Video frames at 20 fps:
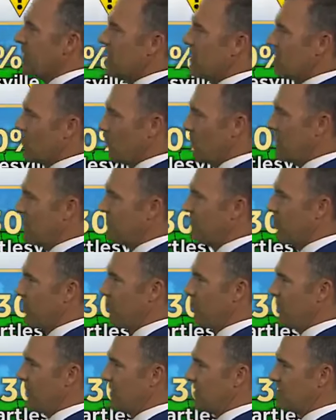the rain
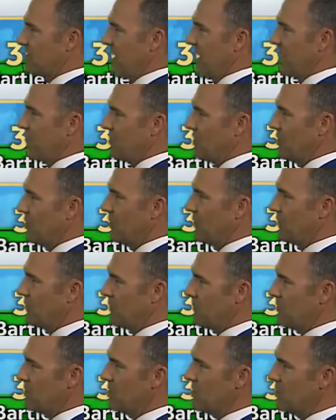footprint this afternoon
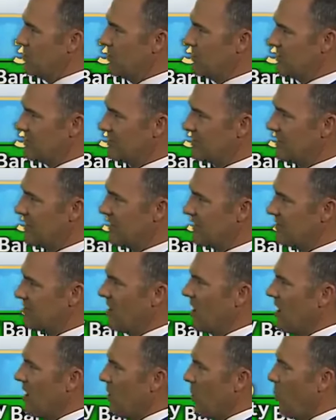from noon to 6.
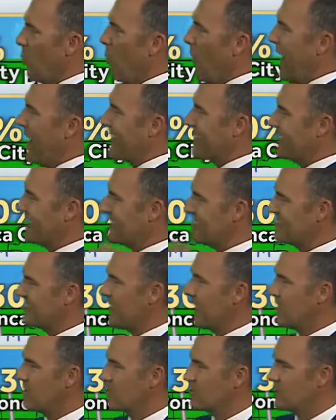Widely
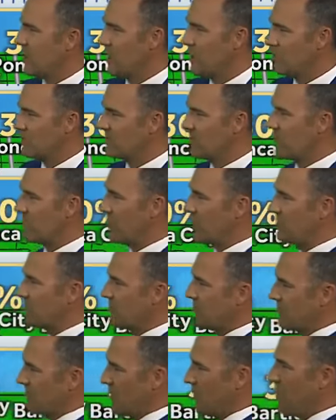scattered showers and
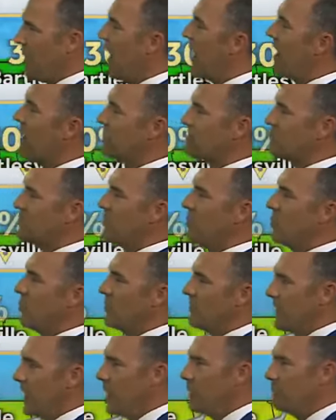thunderstorms are possible
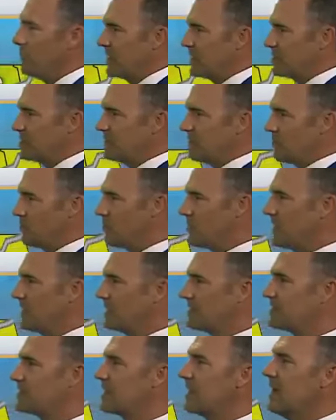without much of a
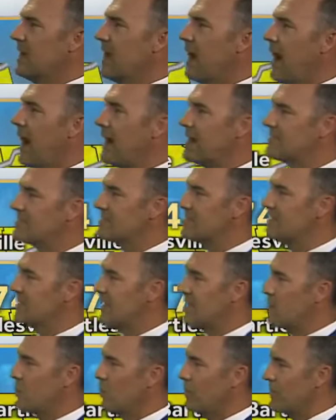risk. Highs
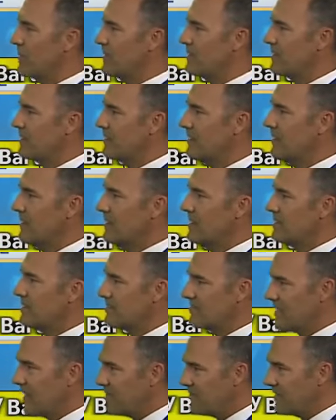today will be in the
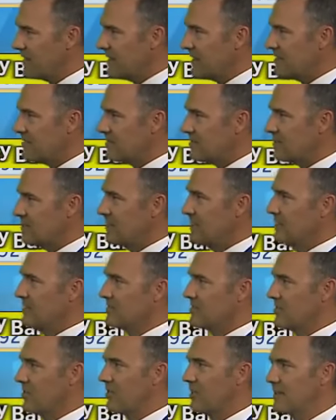70s,
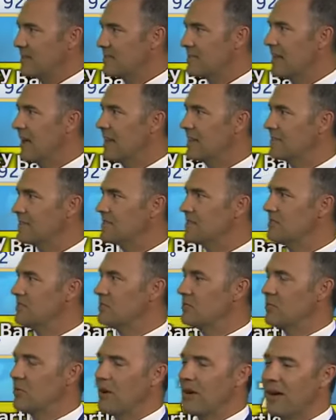so that's not
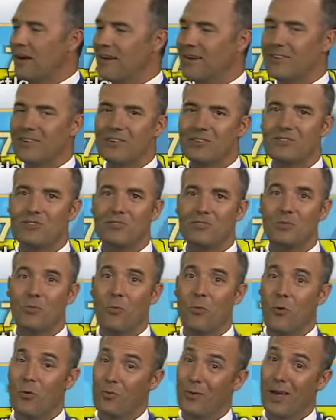too uh, too
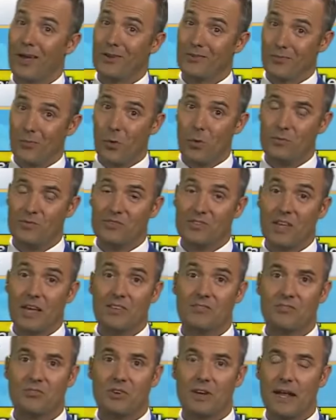warm, not as warm as
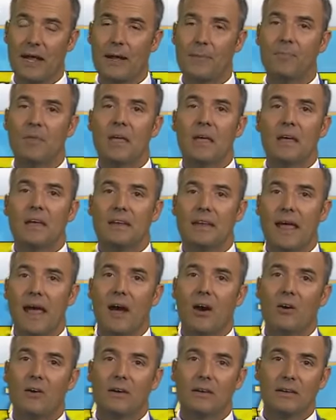yesterday.
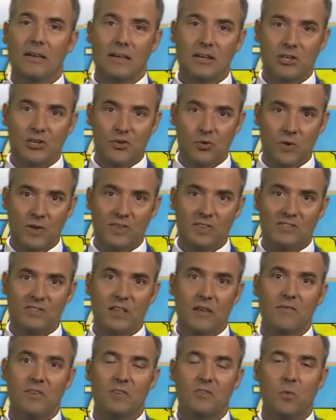Now, enjoy the
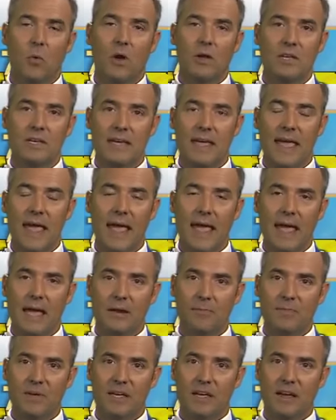70s while you
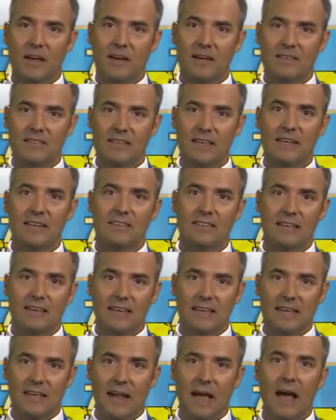can because it is going to
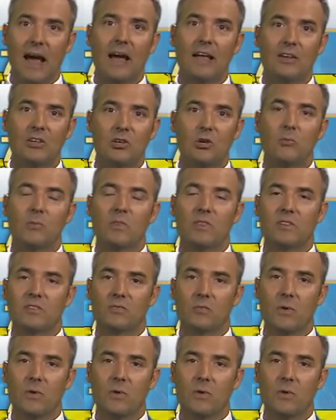get hot and humid this